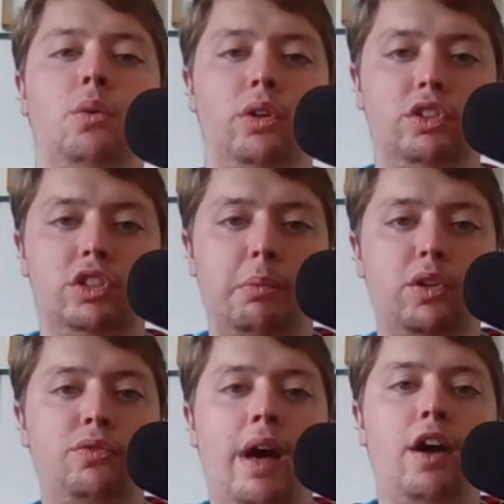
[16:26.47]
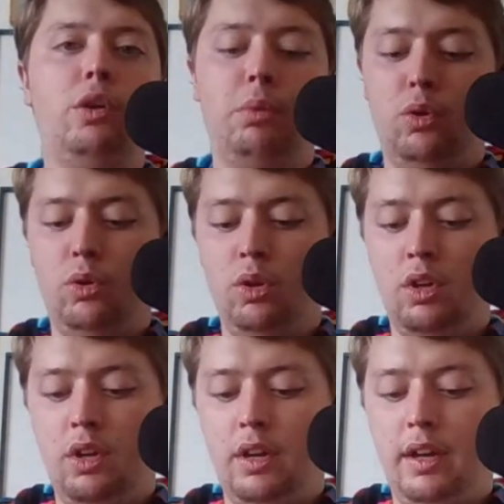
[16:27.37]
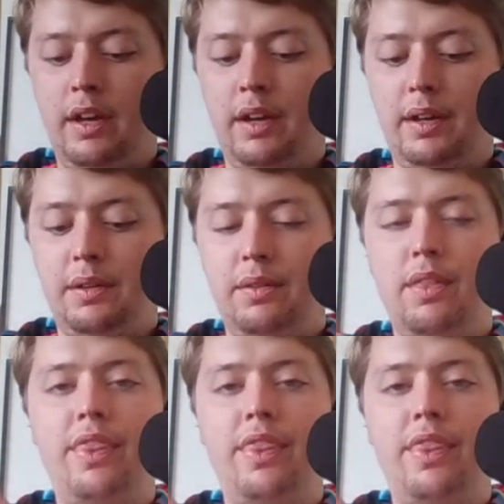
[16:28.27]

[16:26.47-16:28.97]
which is the most valuable uh,